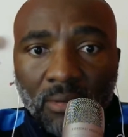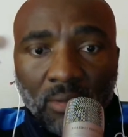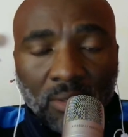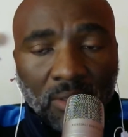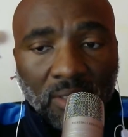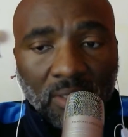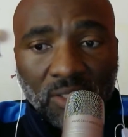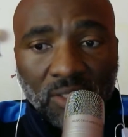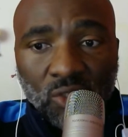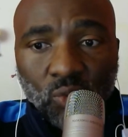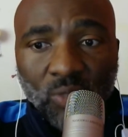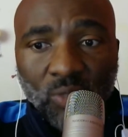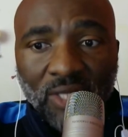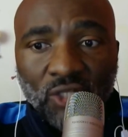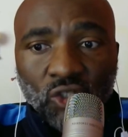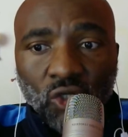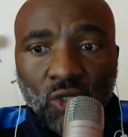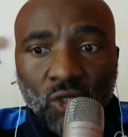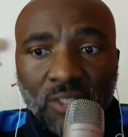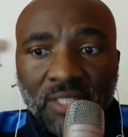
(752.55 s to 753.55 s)
this is where
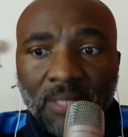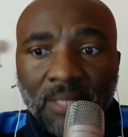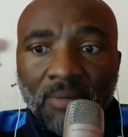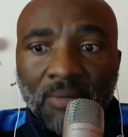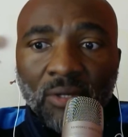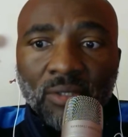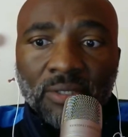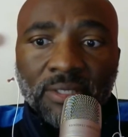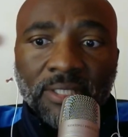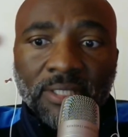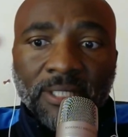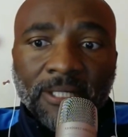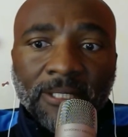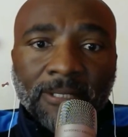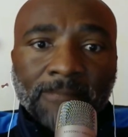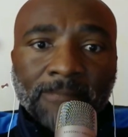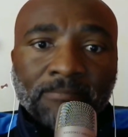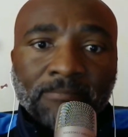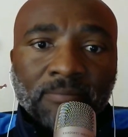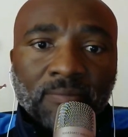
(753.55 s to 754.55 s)
it talks about
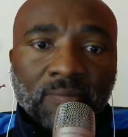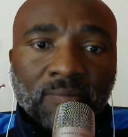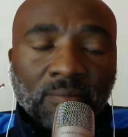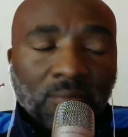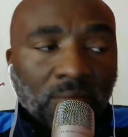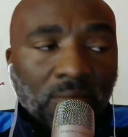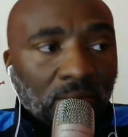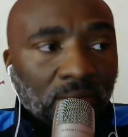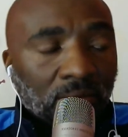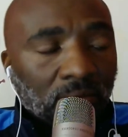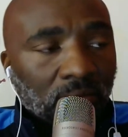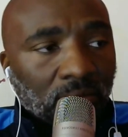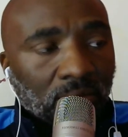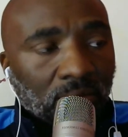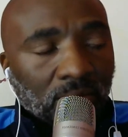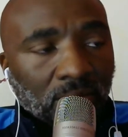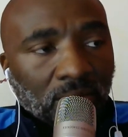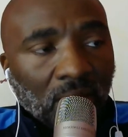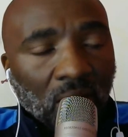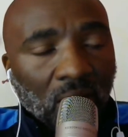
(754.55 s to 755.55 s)

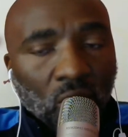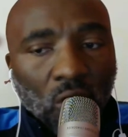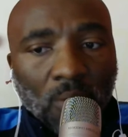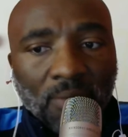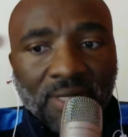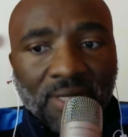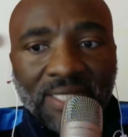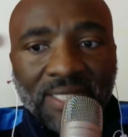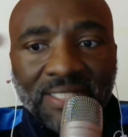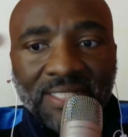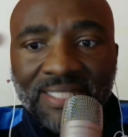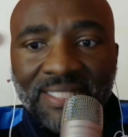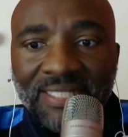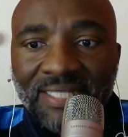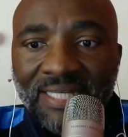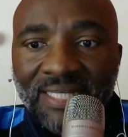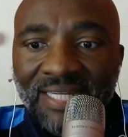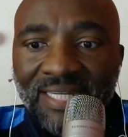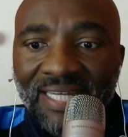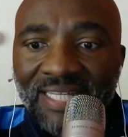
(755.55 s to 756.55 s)

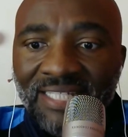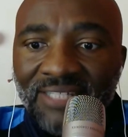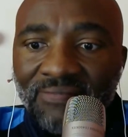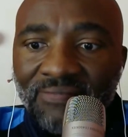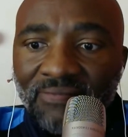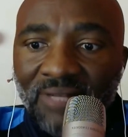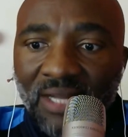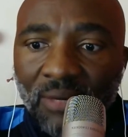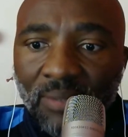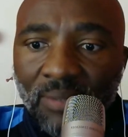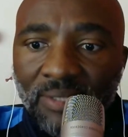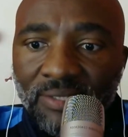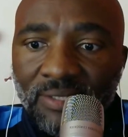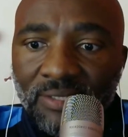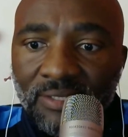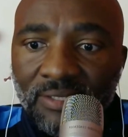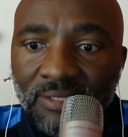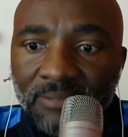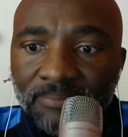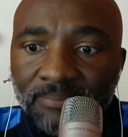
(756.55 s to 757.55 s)
accommodating native
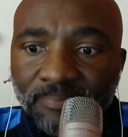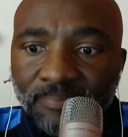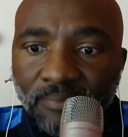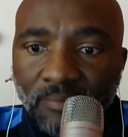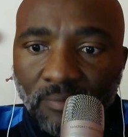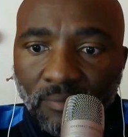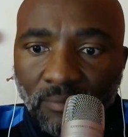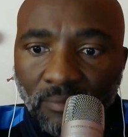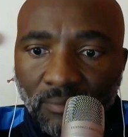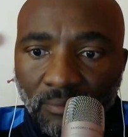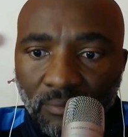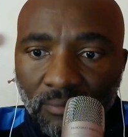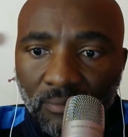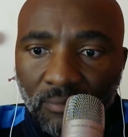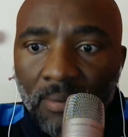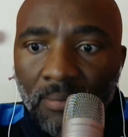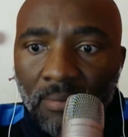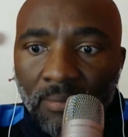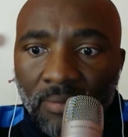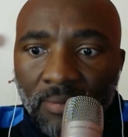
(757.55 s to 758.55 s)
languages.
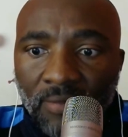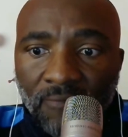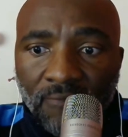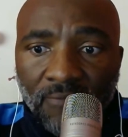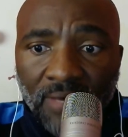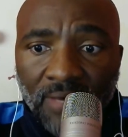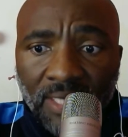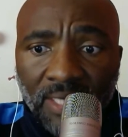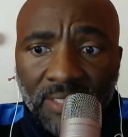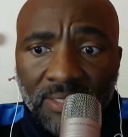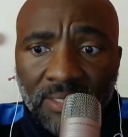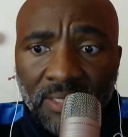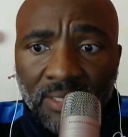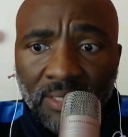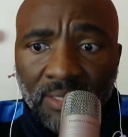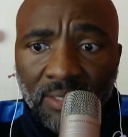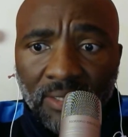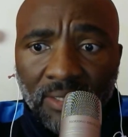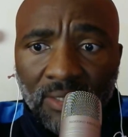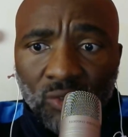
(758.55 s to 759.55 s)
The fact
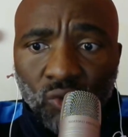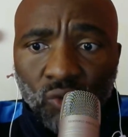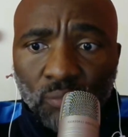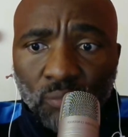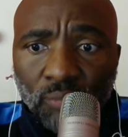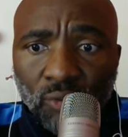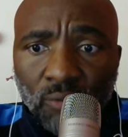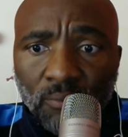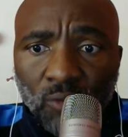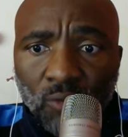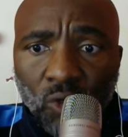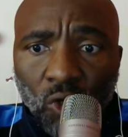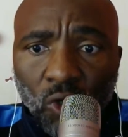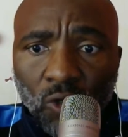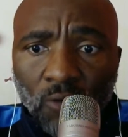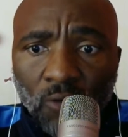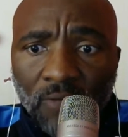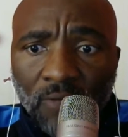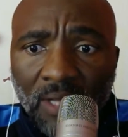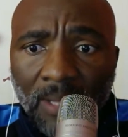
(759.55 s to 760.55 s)
the Supreme Court
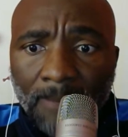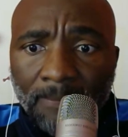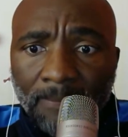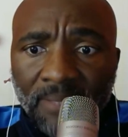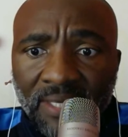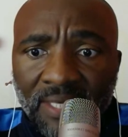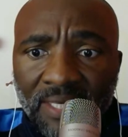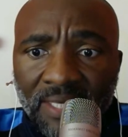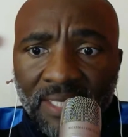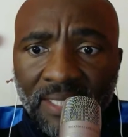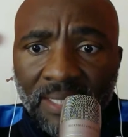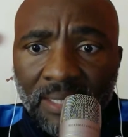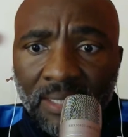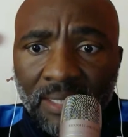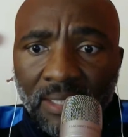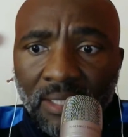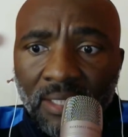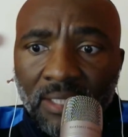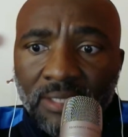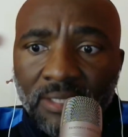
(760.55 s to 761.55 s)
of Appeal
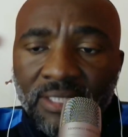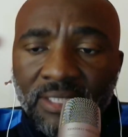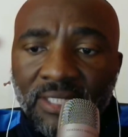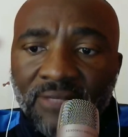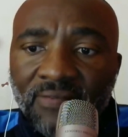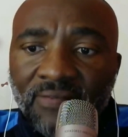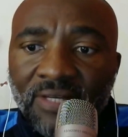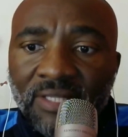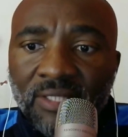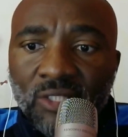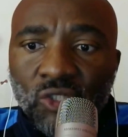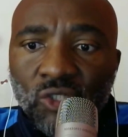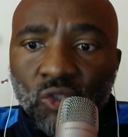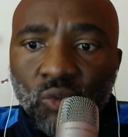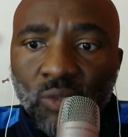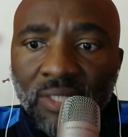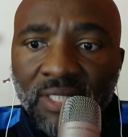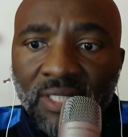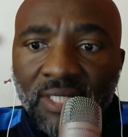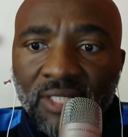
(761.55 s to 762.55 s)
delivered this
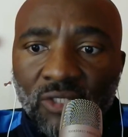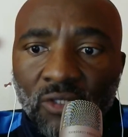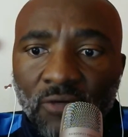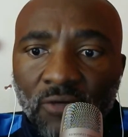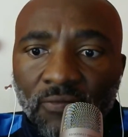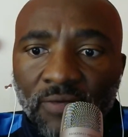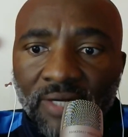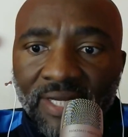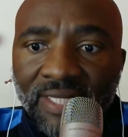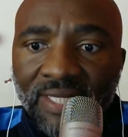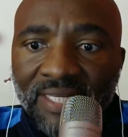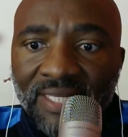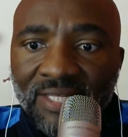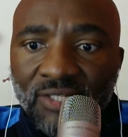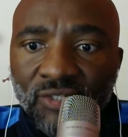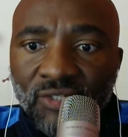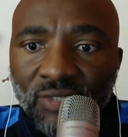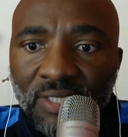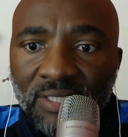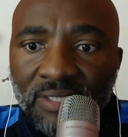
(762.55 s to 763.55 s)
ruling is of great
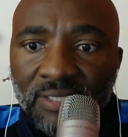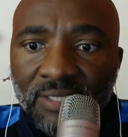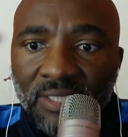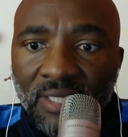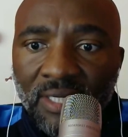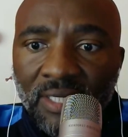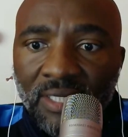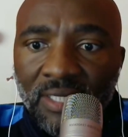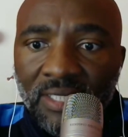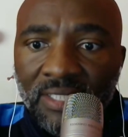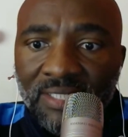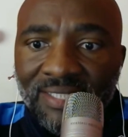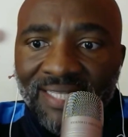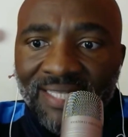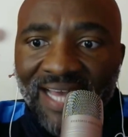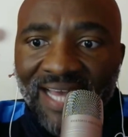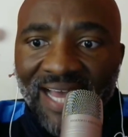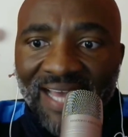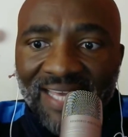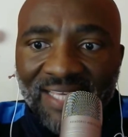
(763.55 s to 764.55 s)
interest. It is the
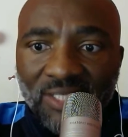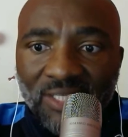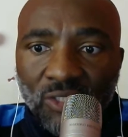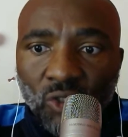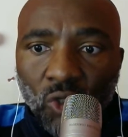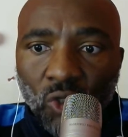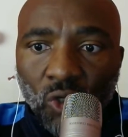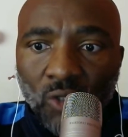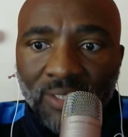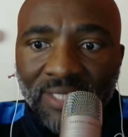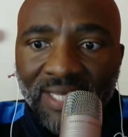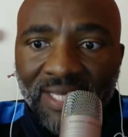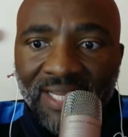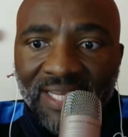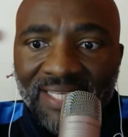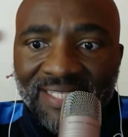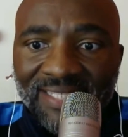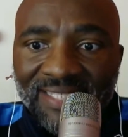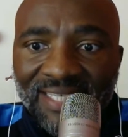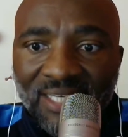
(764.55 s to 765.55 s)
highest court that
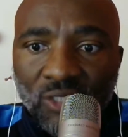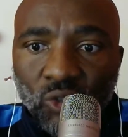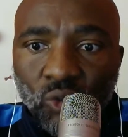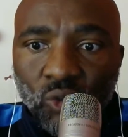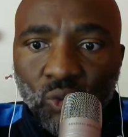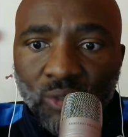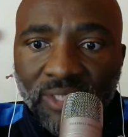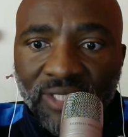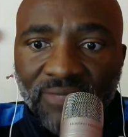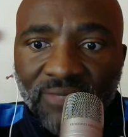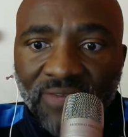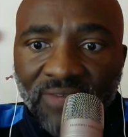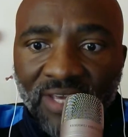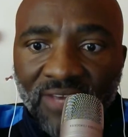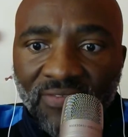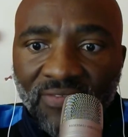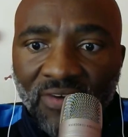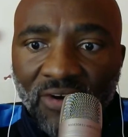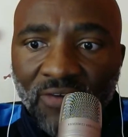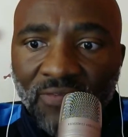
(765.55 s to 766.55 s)
has yet ruled in
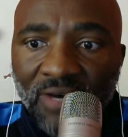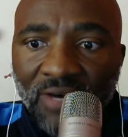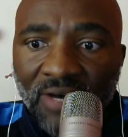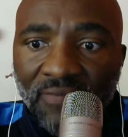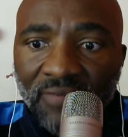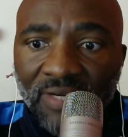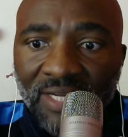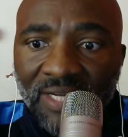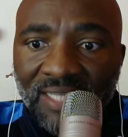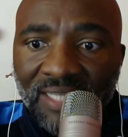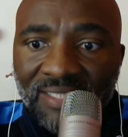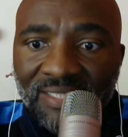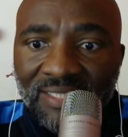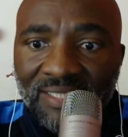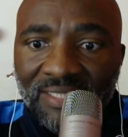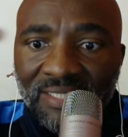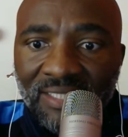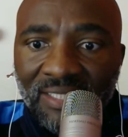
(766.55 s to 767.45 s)
favor of Afrikaans